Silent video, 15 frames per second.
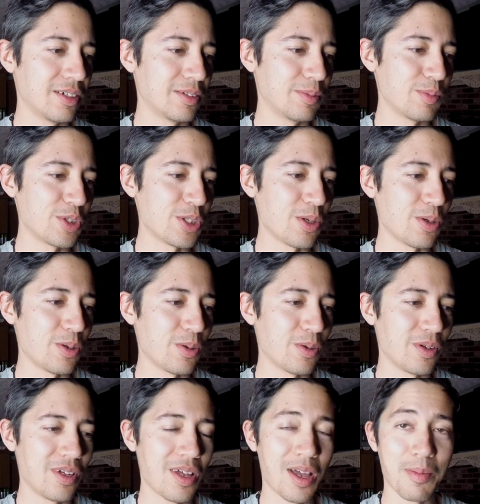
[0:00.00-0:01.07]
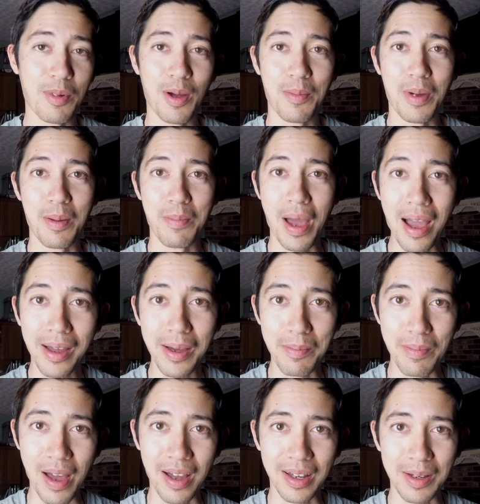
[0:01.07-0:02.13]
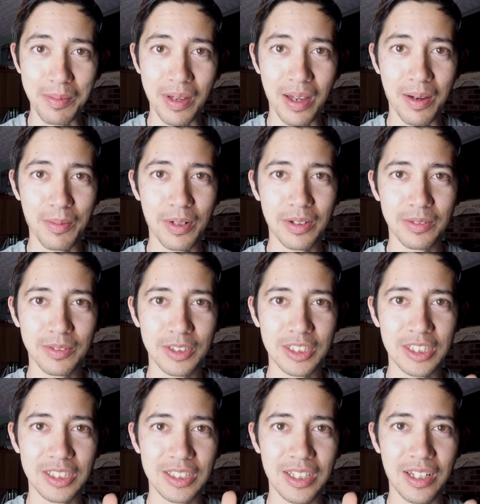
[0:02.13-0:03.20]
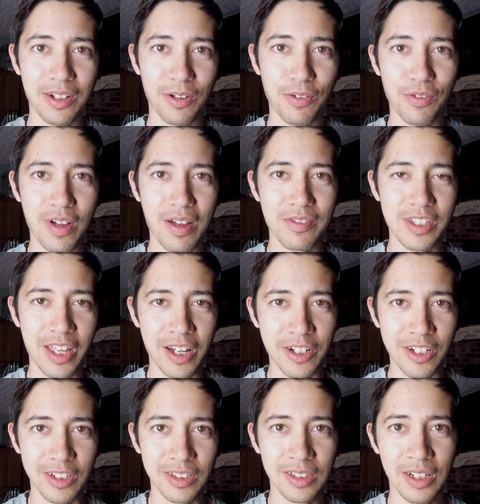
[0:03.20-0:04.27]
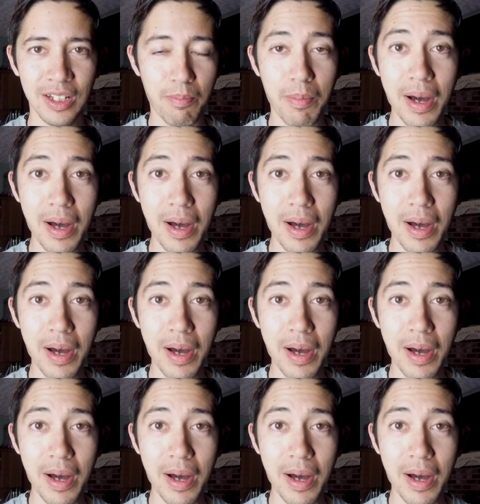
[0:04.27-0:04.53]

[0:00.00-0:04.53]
So I'm on my backup camera, which is the Hero 5 session.